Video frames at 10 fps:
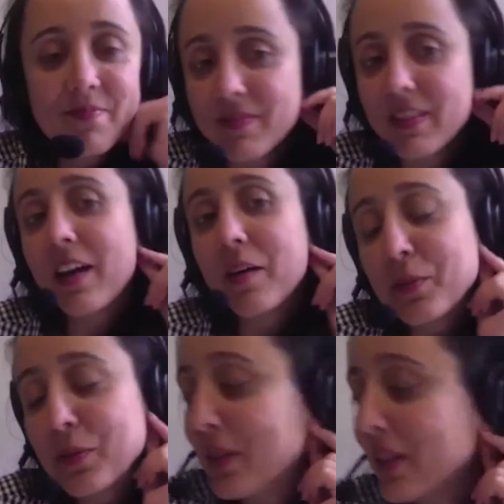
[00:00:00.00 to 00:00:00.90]
Yeah,
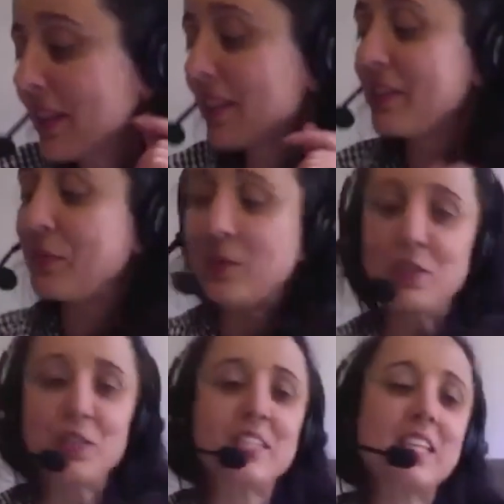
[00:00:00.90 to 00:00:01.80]
absolutely. That's super
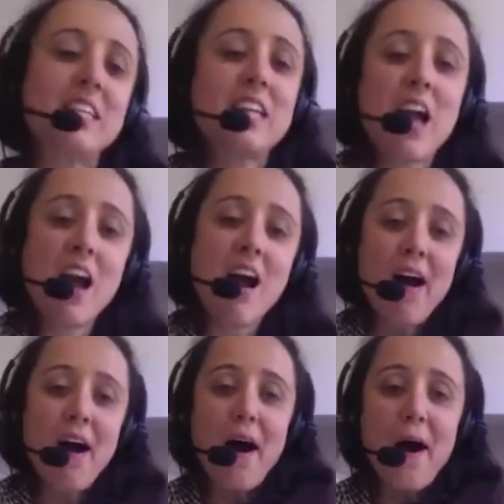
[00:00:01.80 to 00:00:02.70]
interesting.
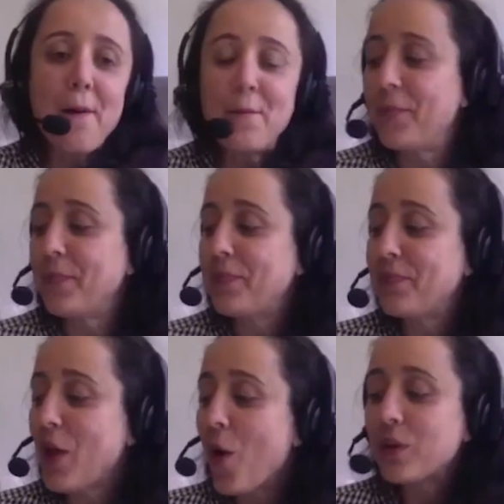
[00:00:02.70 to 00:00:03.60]

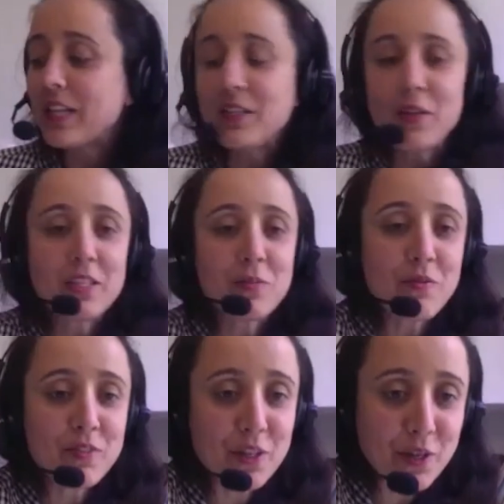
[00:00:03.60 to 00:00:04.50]
Well, let's
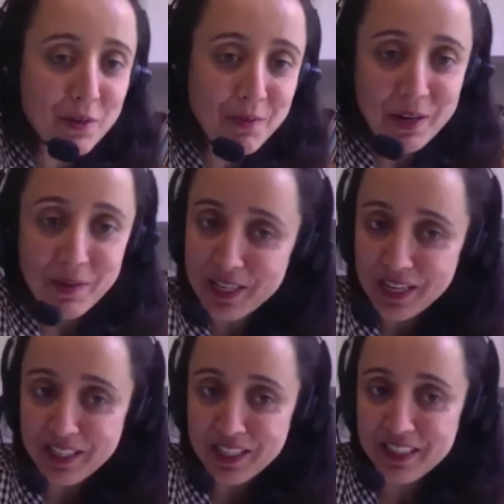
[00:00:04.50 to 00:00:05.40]
move to your
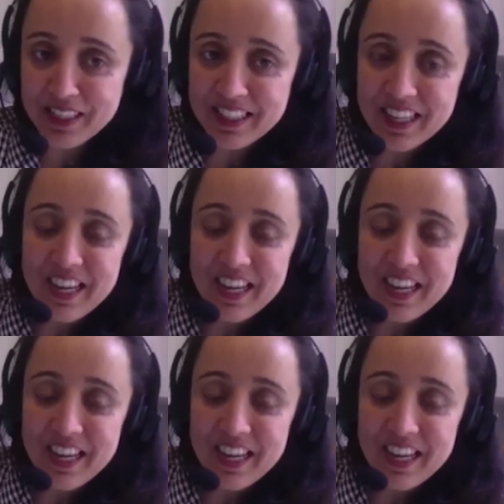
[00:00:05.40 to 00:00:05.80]
recommendations.